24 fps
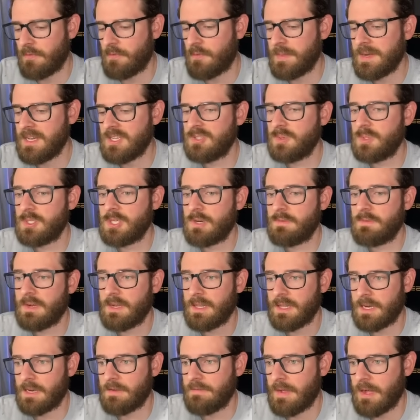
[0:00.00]
For me to switch over to
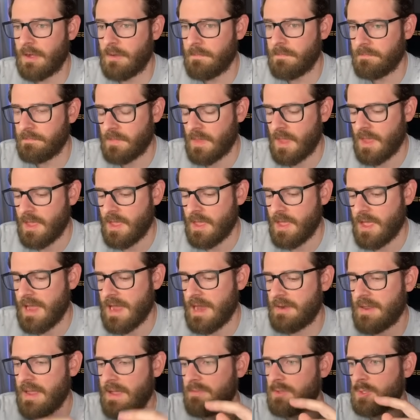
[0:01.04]
Laravel,
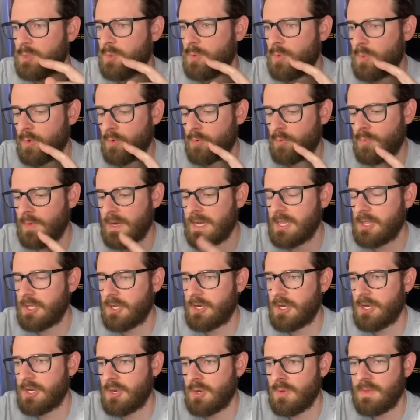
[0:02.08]
I'd have to
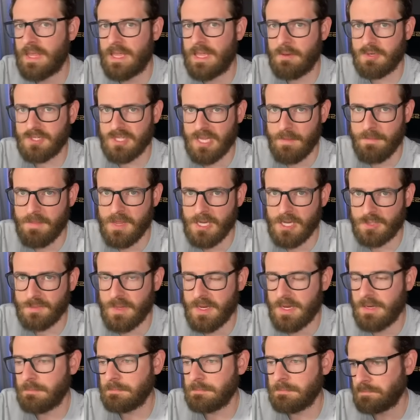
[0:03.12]
relearn a new language like
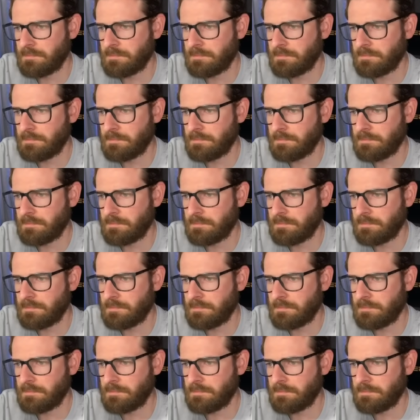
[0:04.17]
PHP.